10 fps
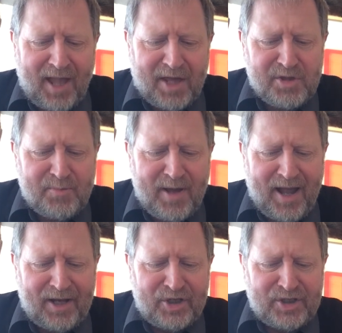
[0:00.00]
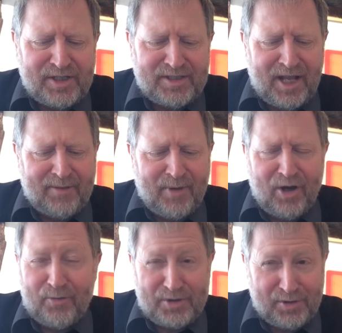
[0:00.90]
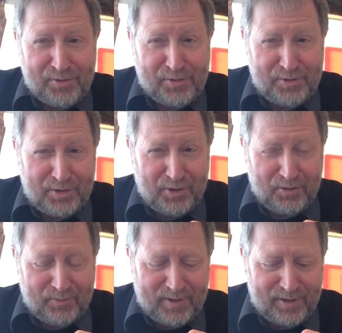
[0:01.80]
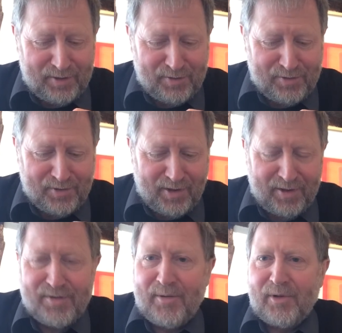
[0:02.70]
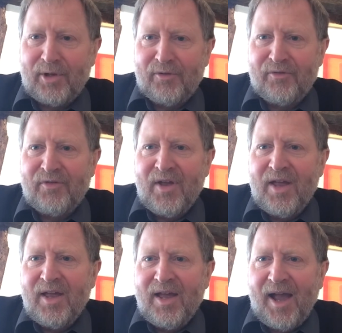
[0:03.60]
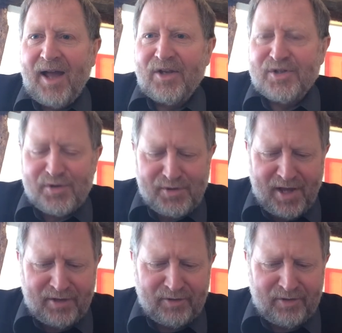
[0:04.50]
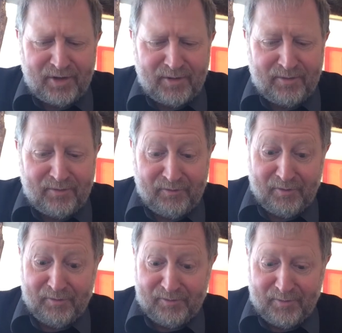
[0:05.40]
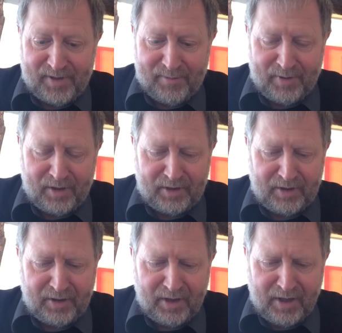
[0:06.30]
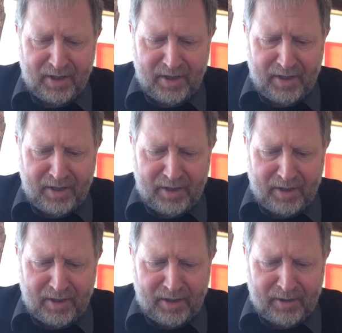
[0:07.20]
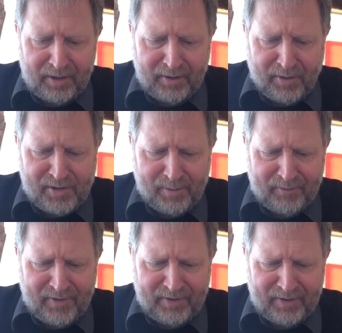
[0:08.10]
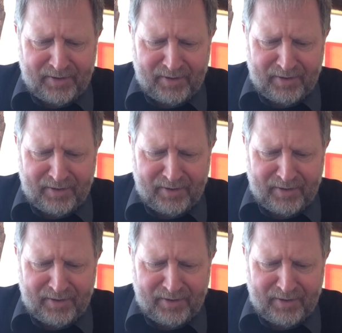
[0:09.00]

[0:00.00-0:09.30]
asthma allergy Denmark, which I assume is some kind of allergy standard from Denmark, and there's a couple of other